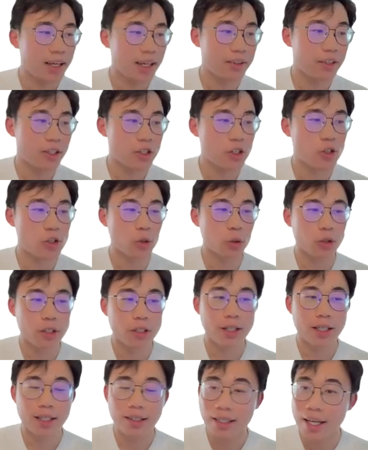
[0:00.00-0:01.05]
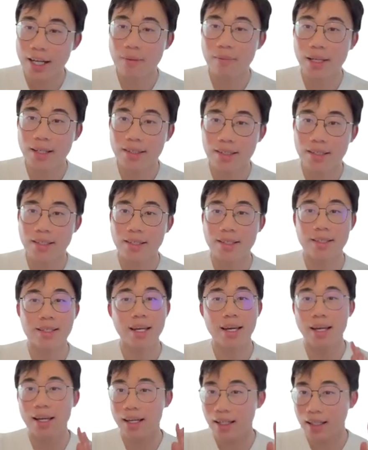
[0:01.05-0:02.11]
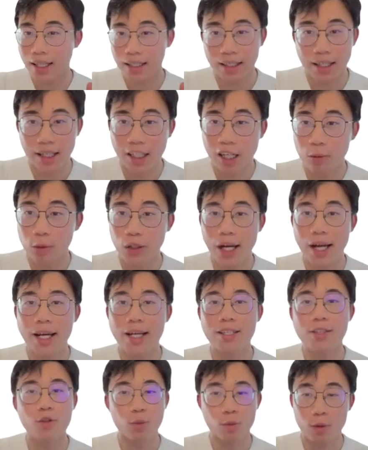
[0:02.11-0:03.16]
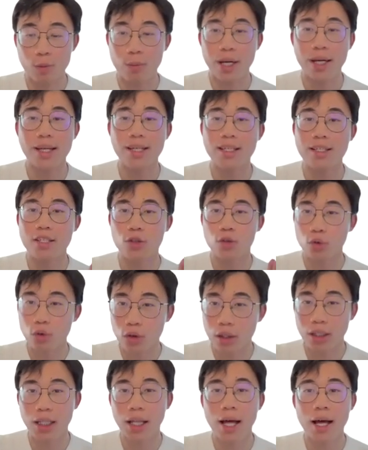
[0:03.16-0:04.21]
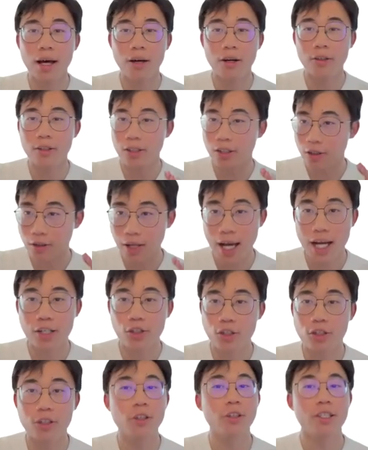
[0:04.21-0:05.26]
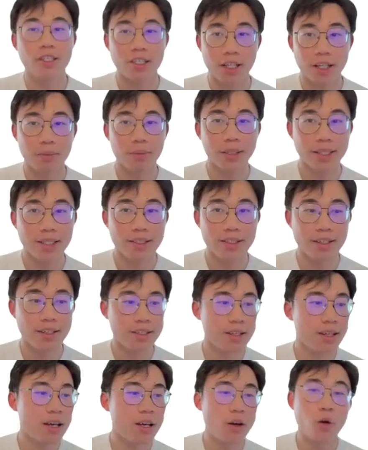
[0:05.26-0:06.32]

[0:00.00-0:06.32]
And they're stored in databases, say like AWS, Supabase, Google Cloud, Azure, all these kind of places.